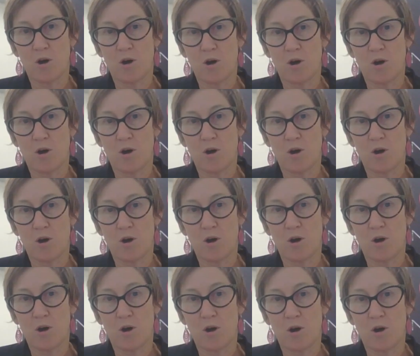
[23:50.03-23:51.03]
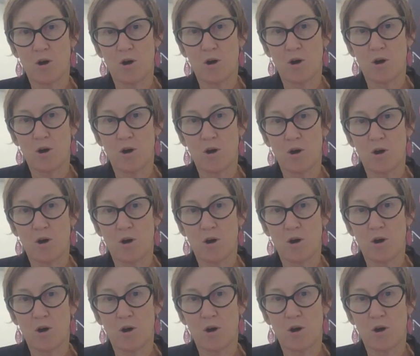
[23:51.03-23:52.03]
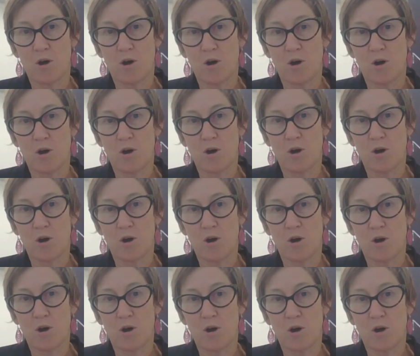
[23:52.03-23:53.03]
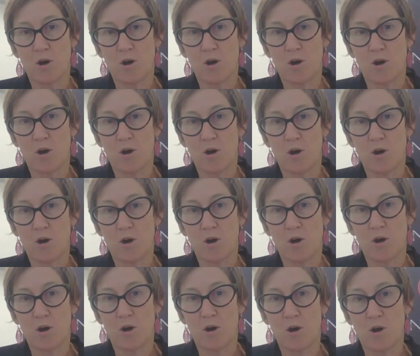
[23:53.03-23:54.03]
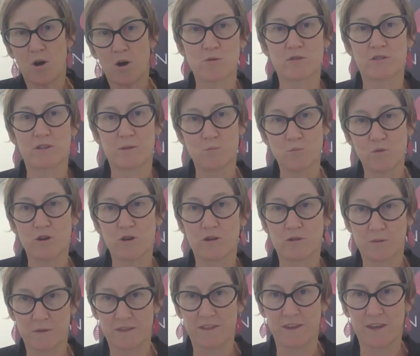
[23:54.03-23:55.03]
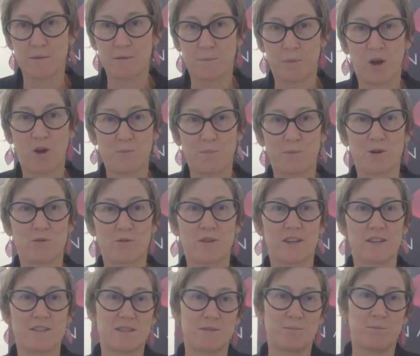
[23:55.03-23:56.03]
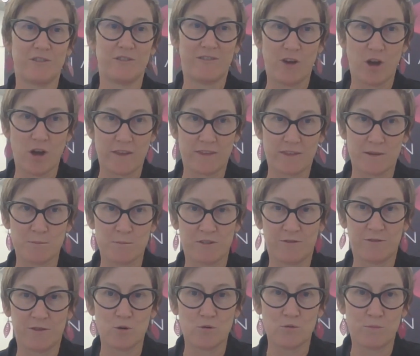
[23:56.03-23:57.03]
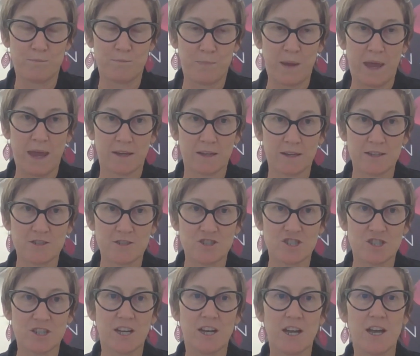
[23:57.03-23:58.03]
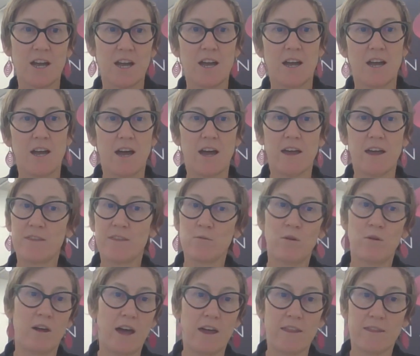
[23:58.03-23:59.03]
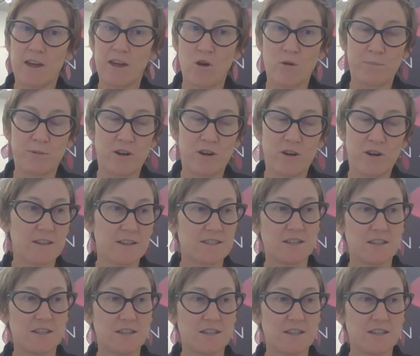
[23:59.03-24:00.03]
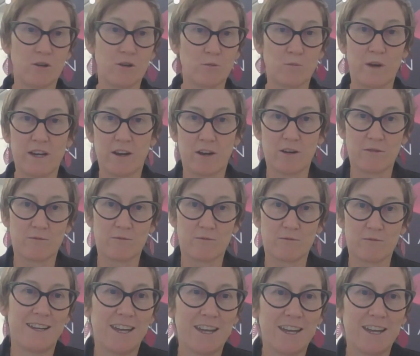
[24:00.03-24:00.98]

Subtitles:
a preferred boat builder. And so we're able to go to that boat builder and work with their boat builder to provide them a full package. Other operators are like, look, we don't really